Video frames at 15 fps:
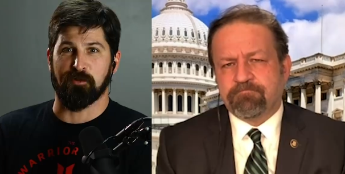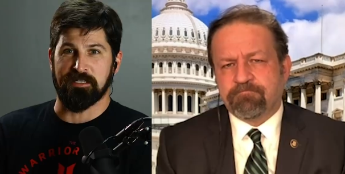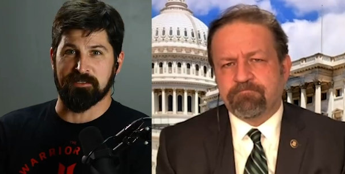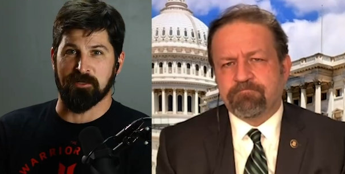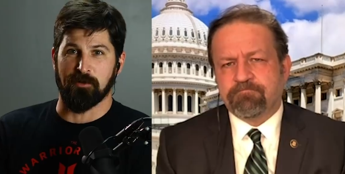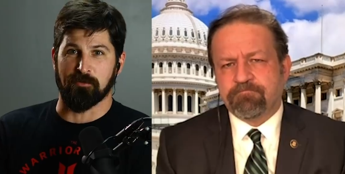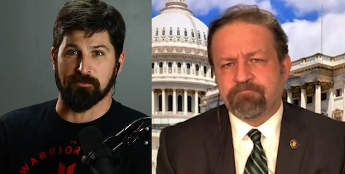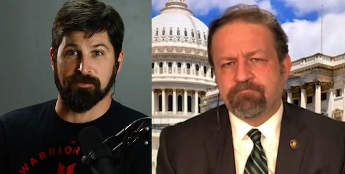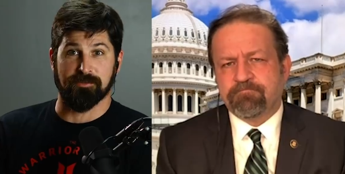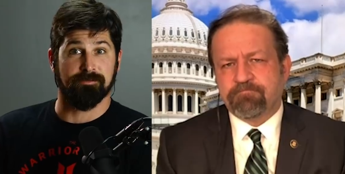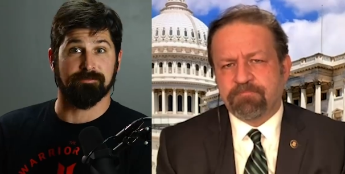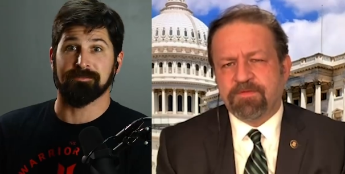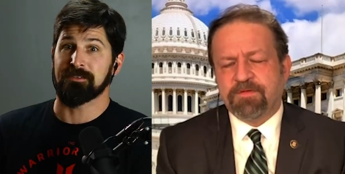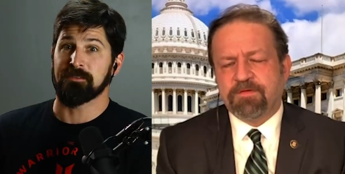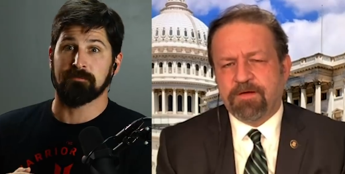Speaker 1: we don't
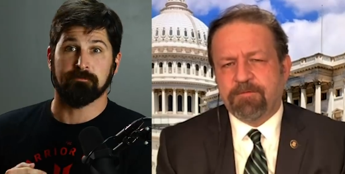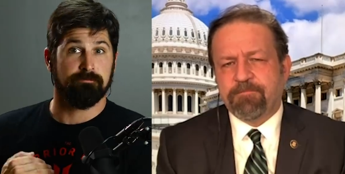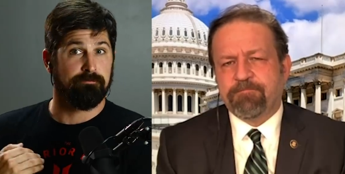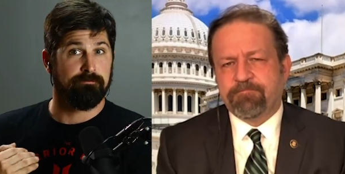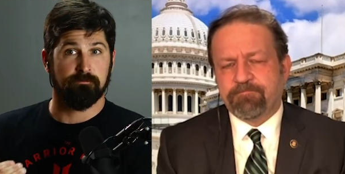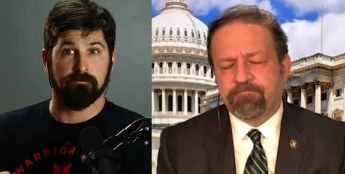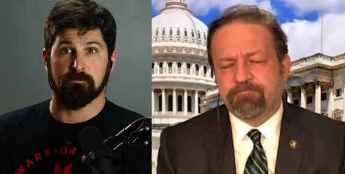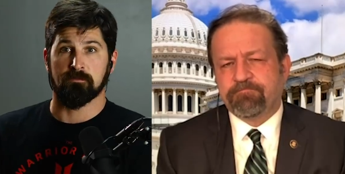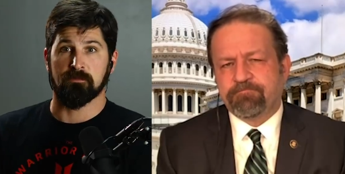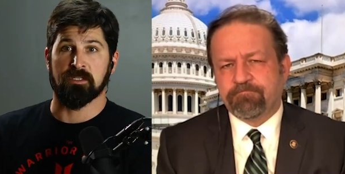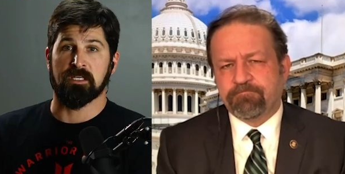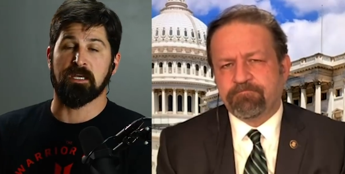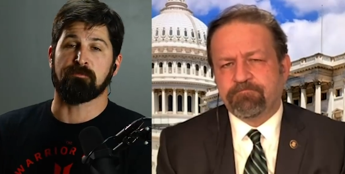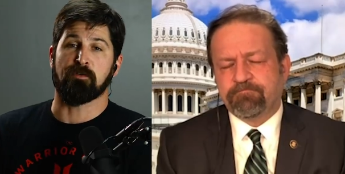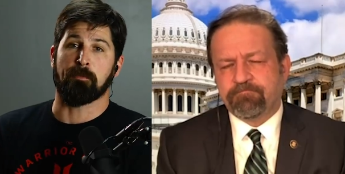yeah.
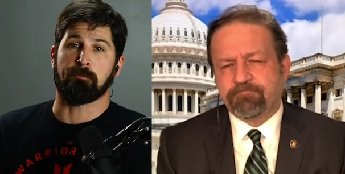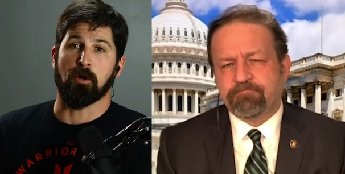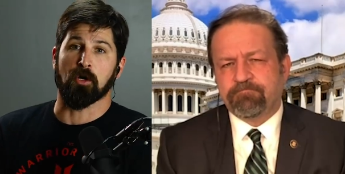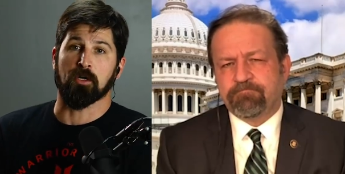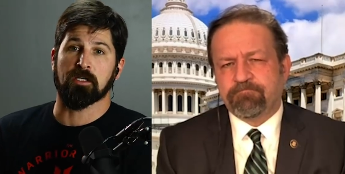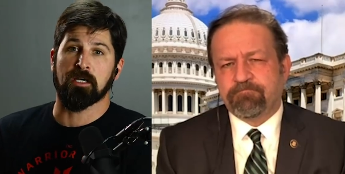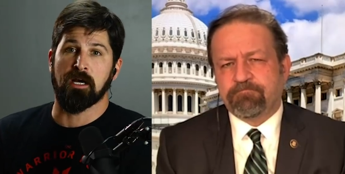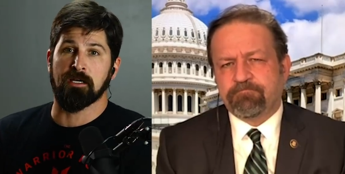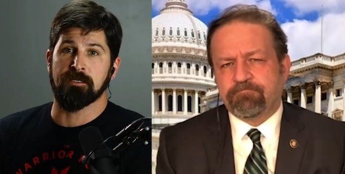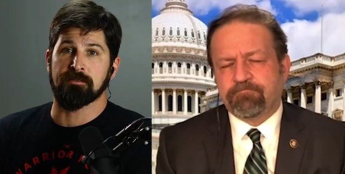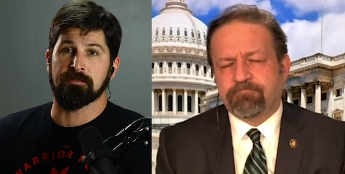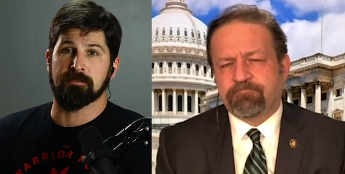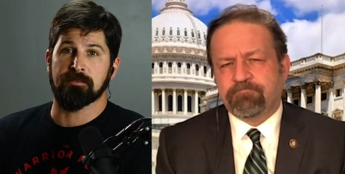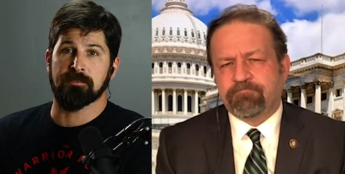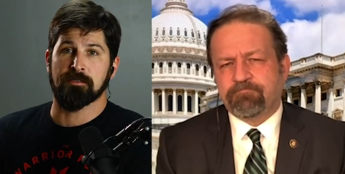give up our
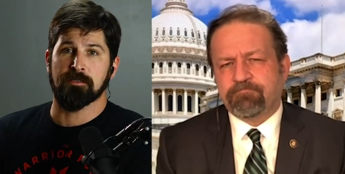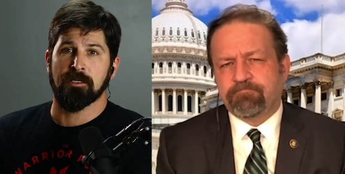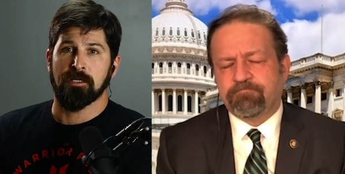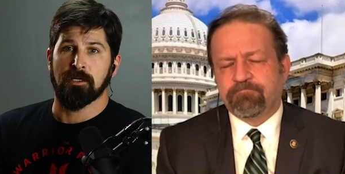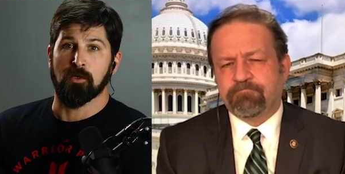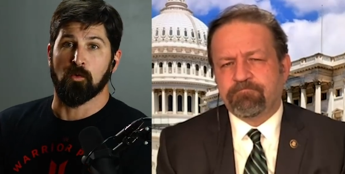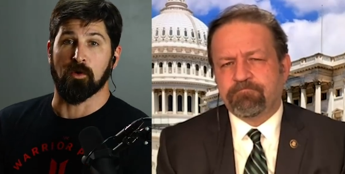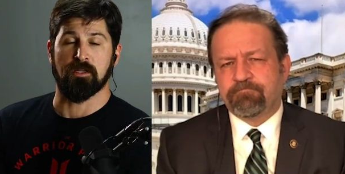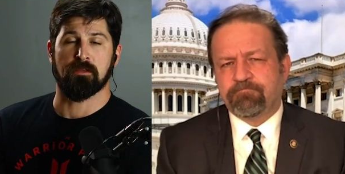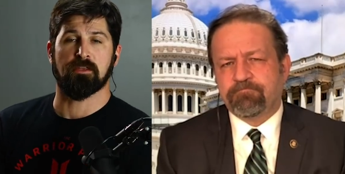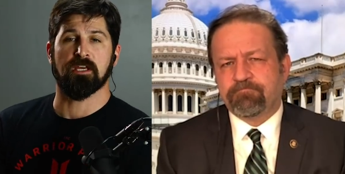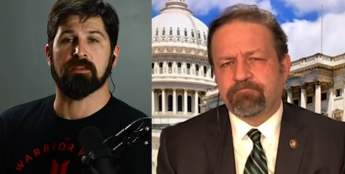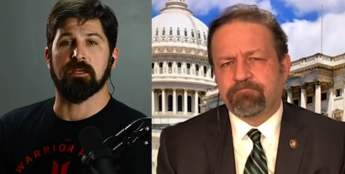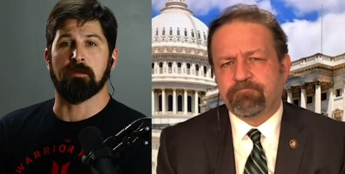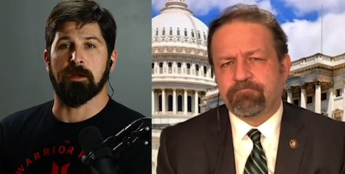guns what do you
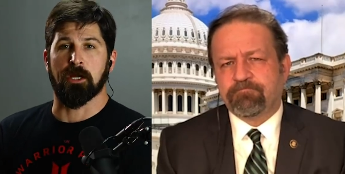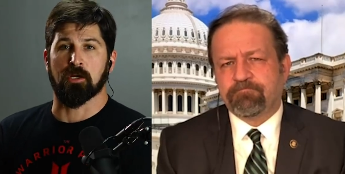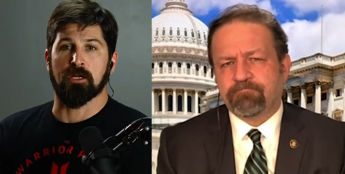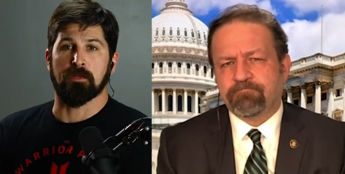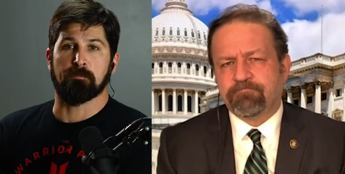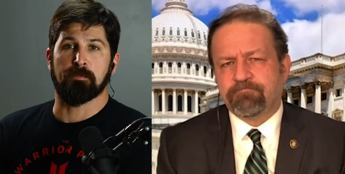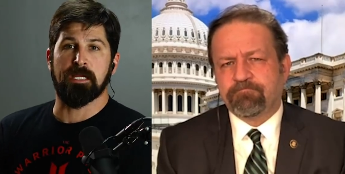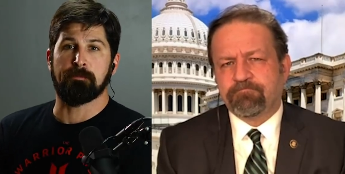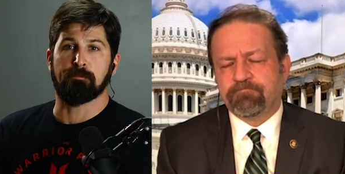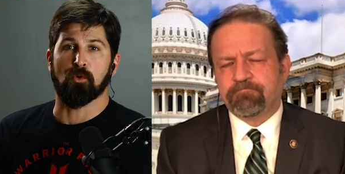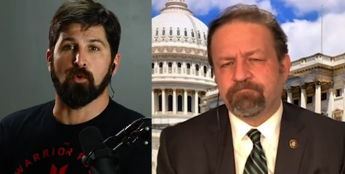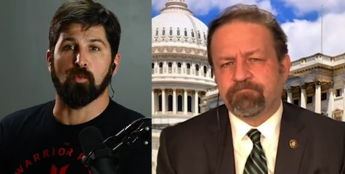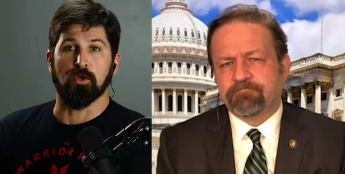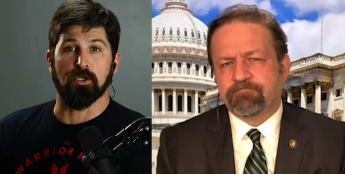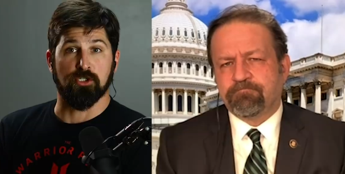think the american
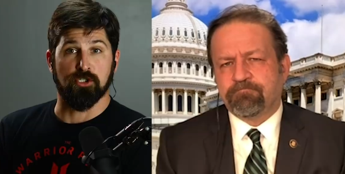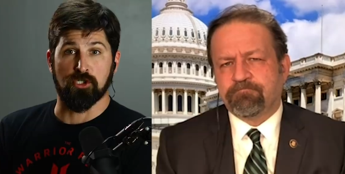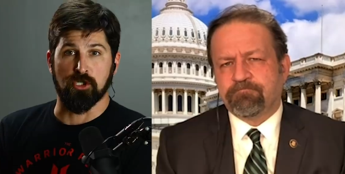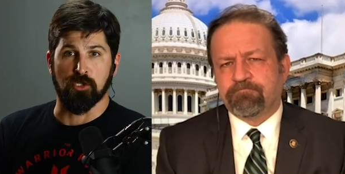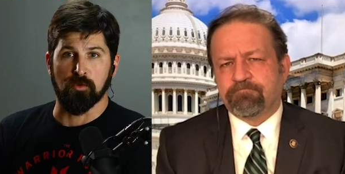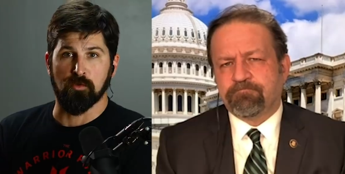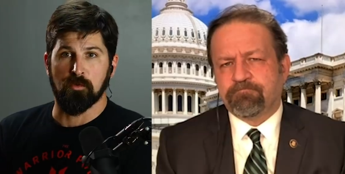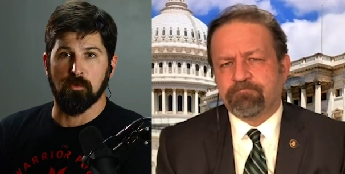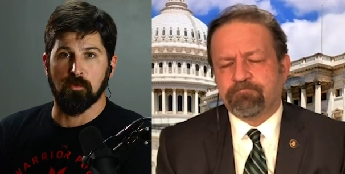people would do